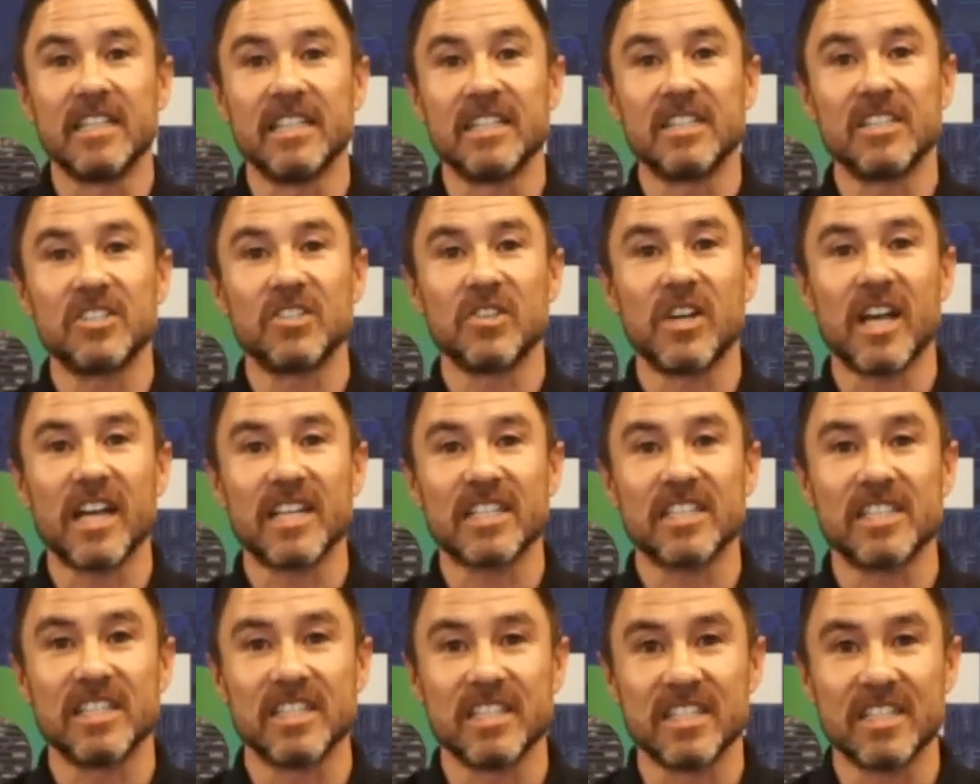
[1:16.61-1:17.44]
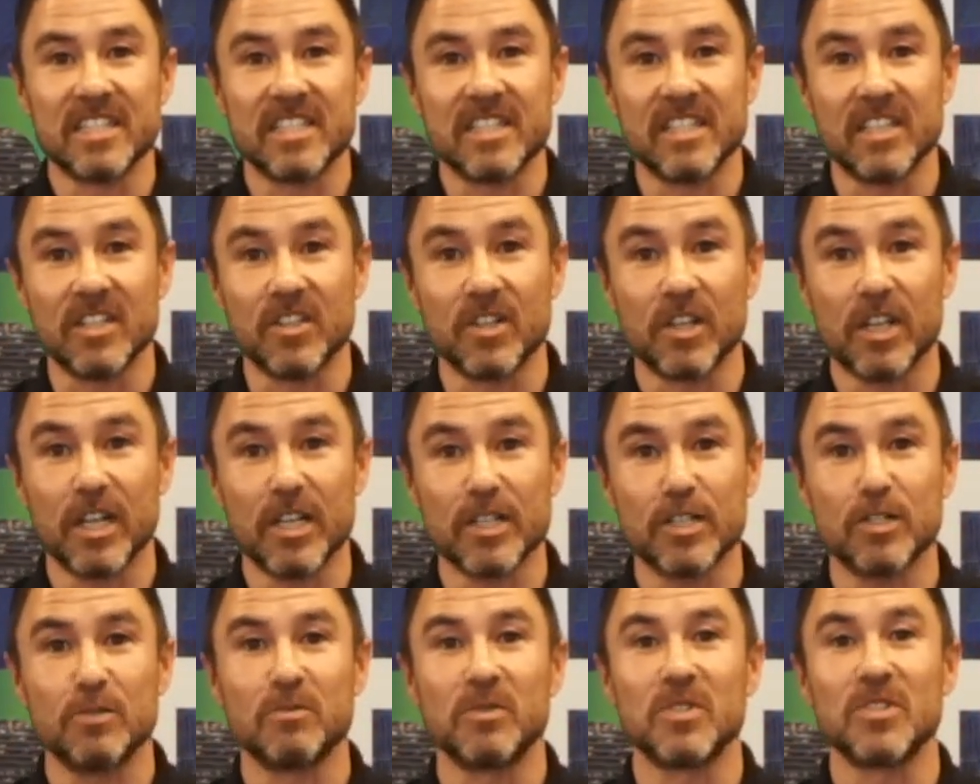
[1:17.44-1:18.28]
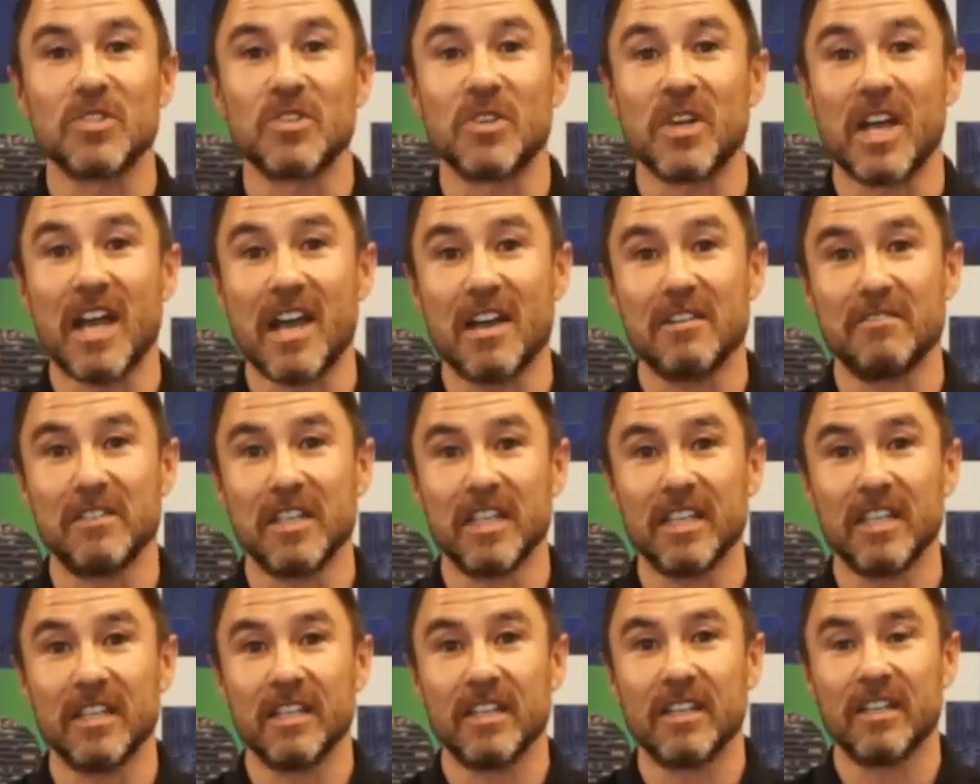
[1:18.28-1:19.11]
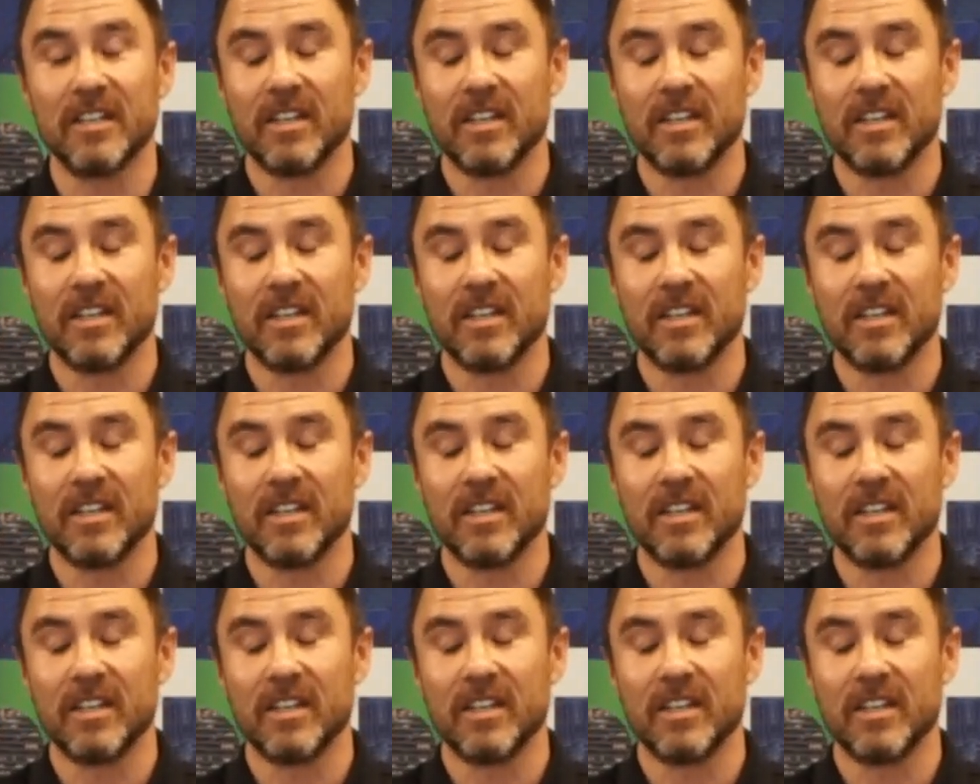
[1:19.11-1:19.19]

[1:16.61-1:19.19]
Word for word: the interactions that your customers are having